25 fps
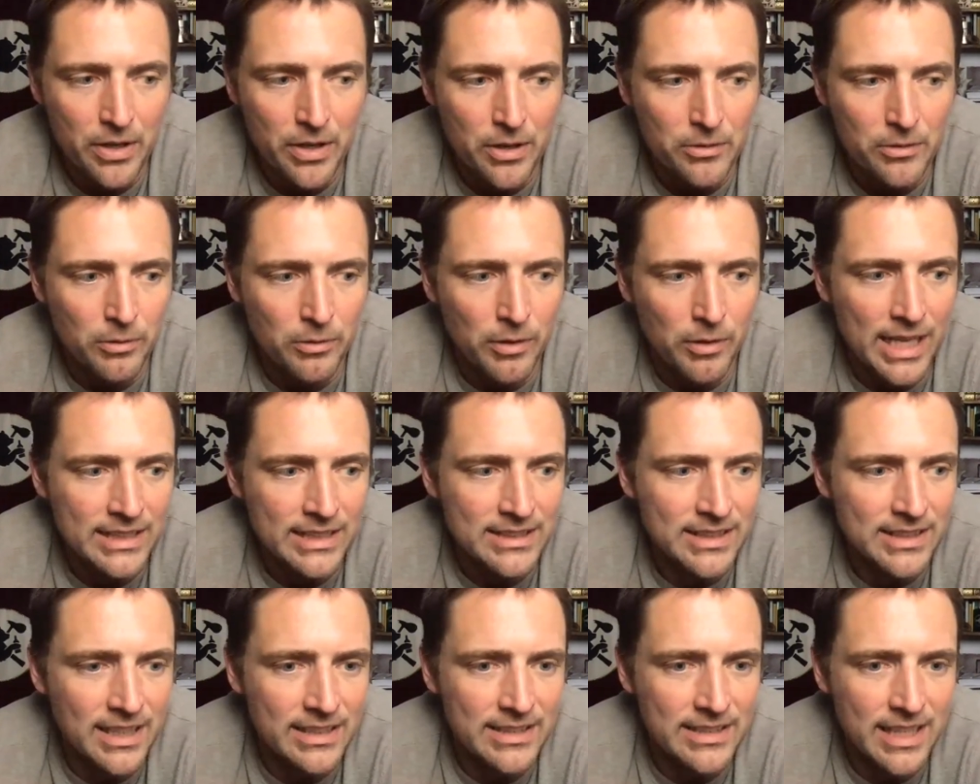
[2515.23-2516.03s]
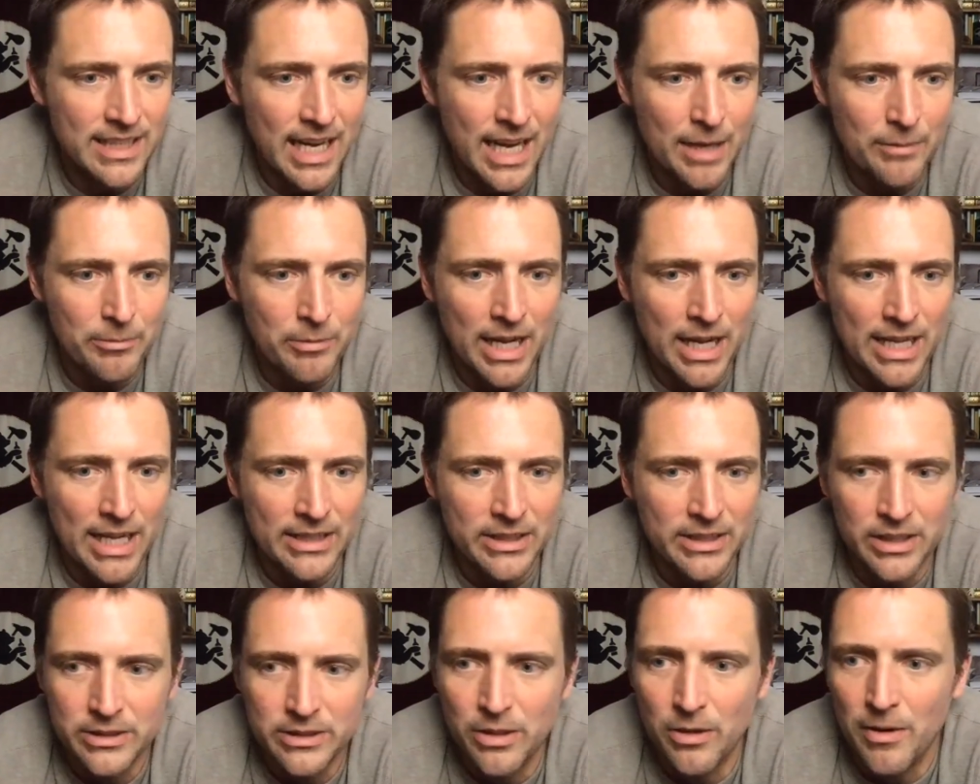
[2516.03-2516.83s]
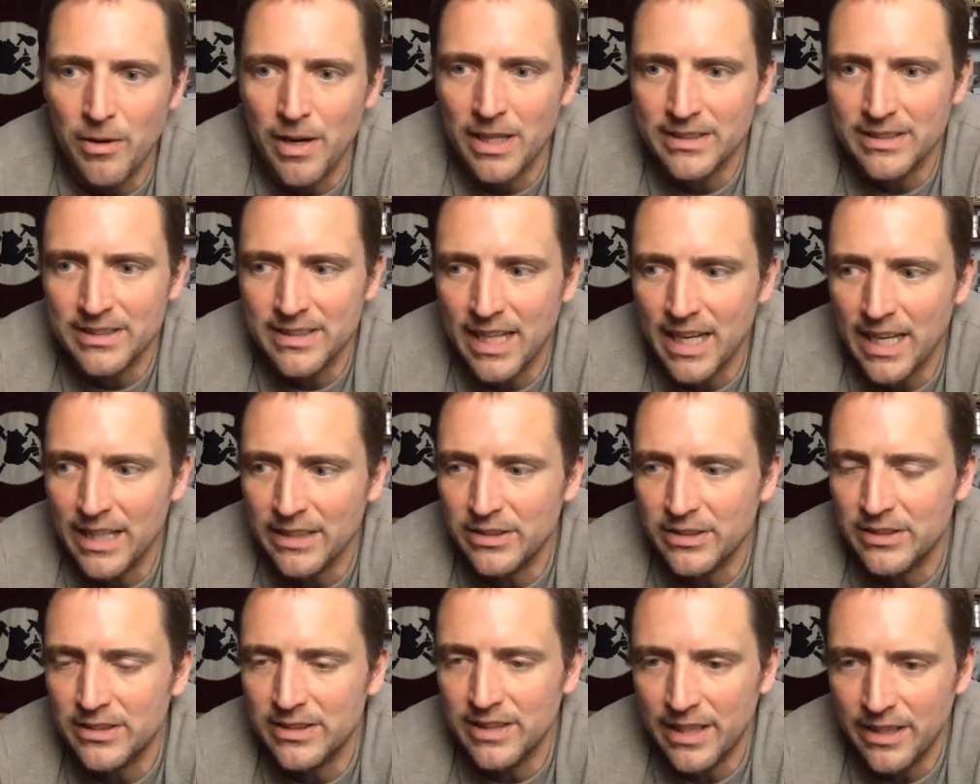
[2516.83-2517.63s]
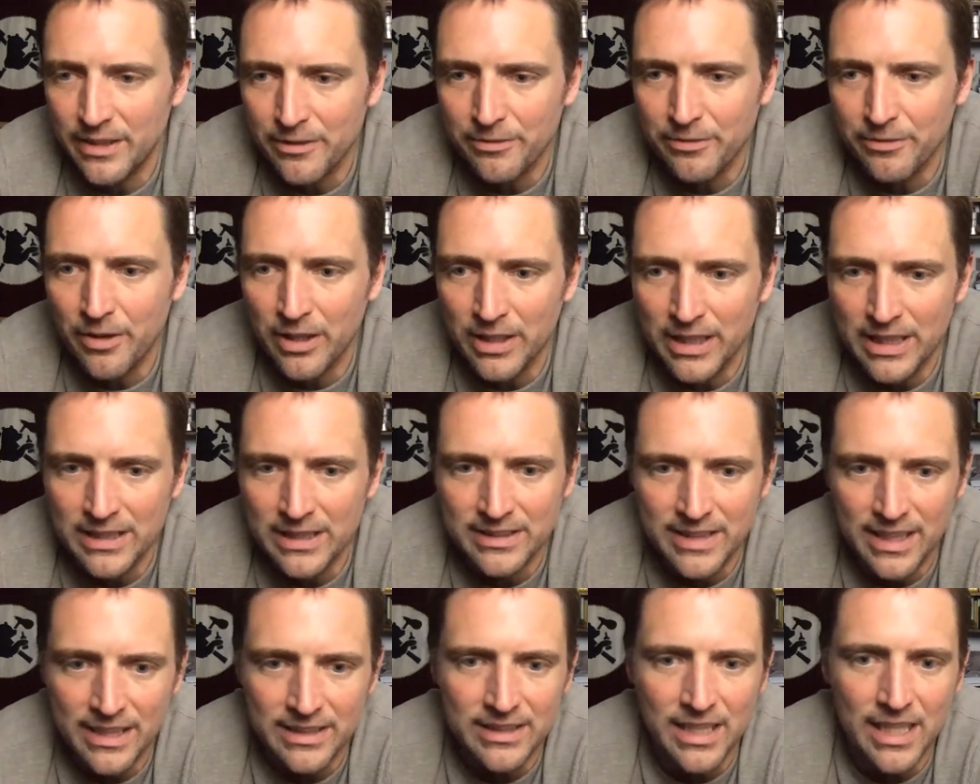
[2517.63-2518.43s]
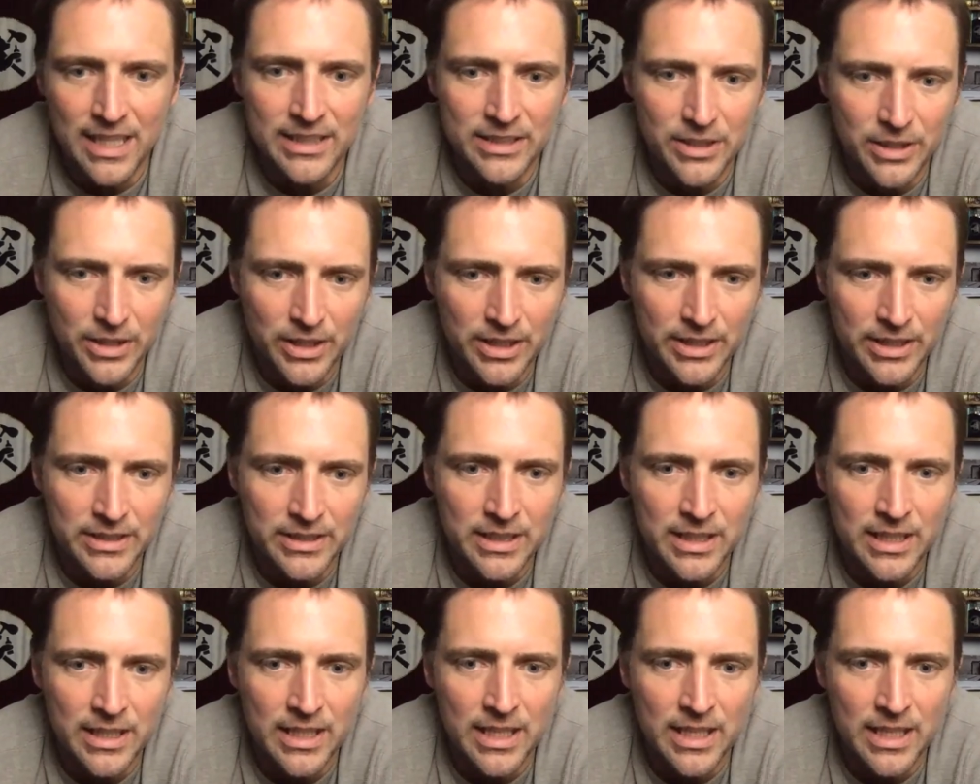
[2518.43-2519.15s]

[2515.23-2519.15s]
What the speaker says: raised in a time when I could go on stage and say the funniest things I could,